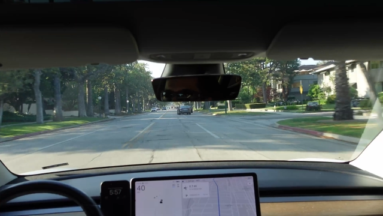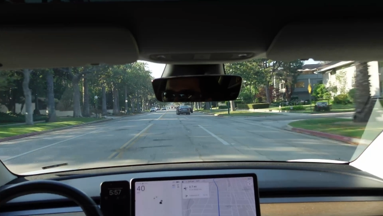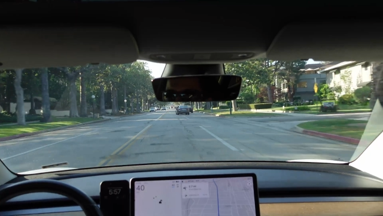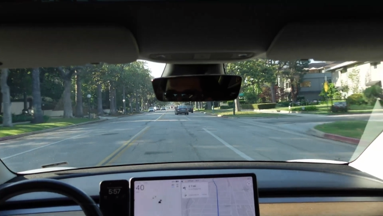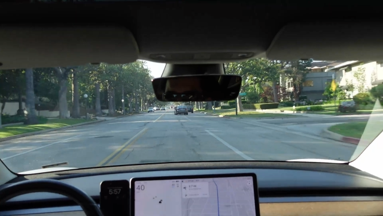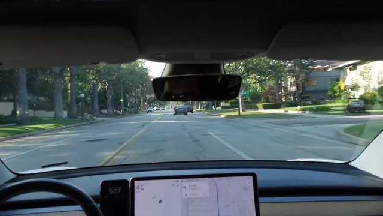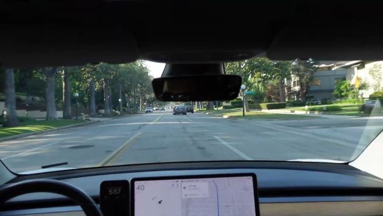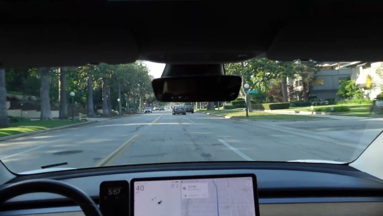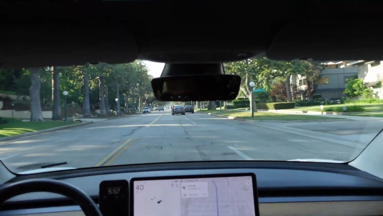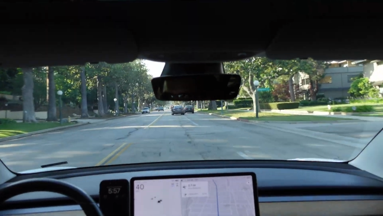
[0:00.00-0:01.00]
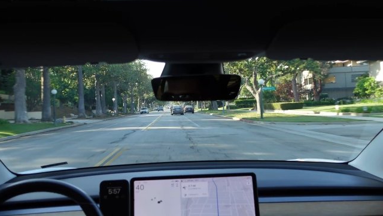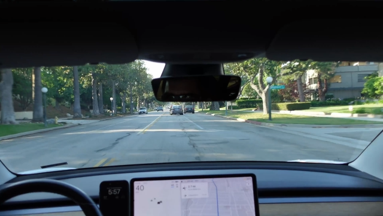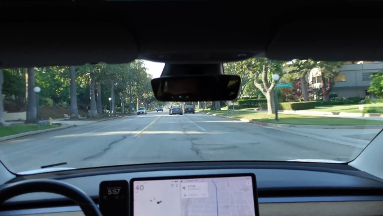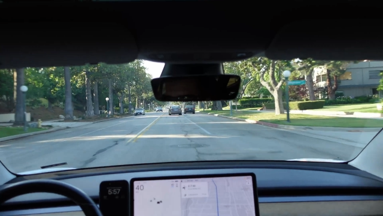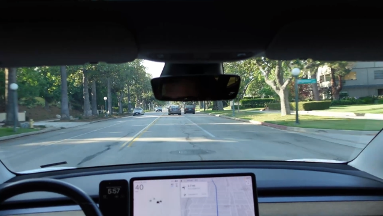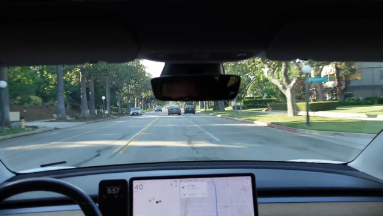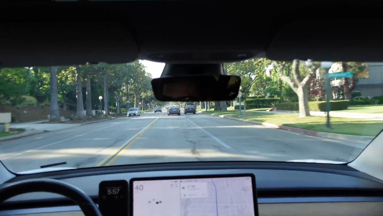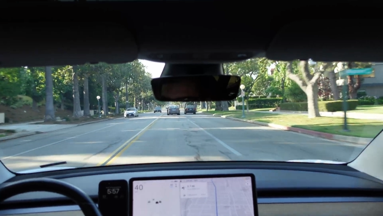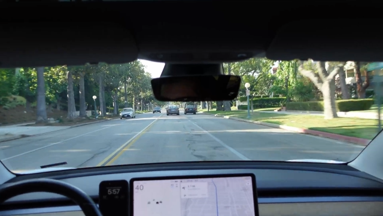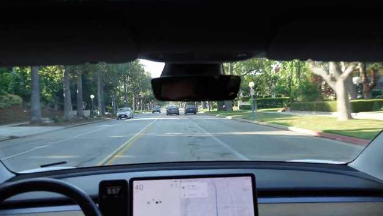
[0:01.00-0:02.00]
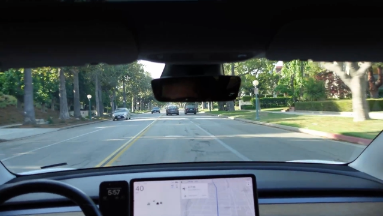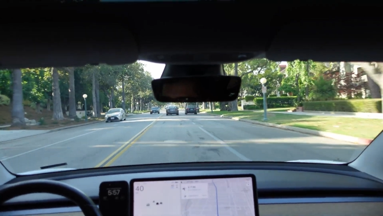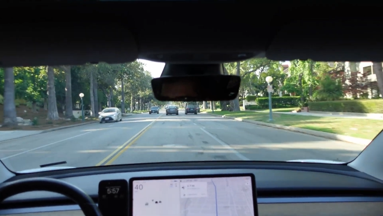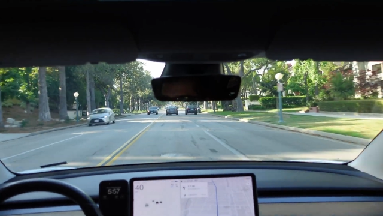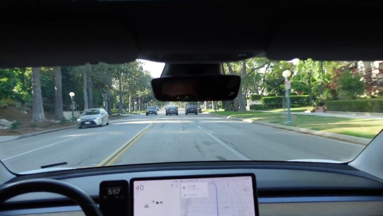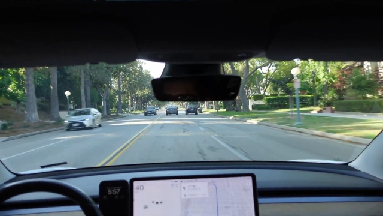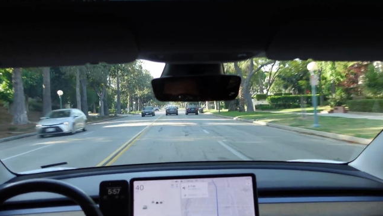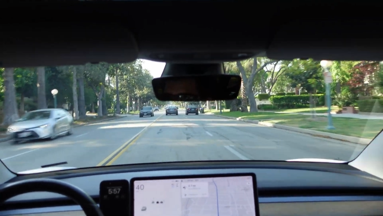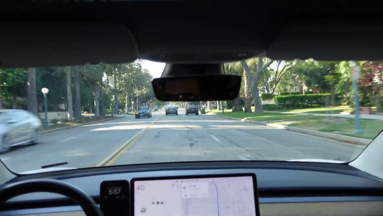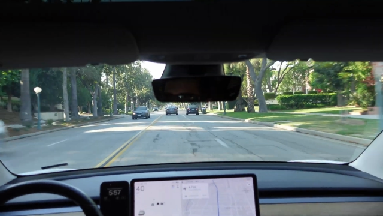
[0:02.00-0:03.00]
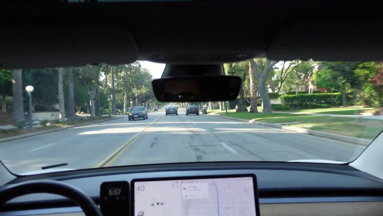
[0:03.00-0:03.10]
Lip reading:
[unreadable: no face in view]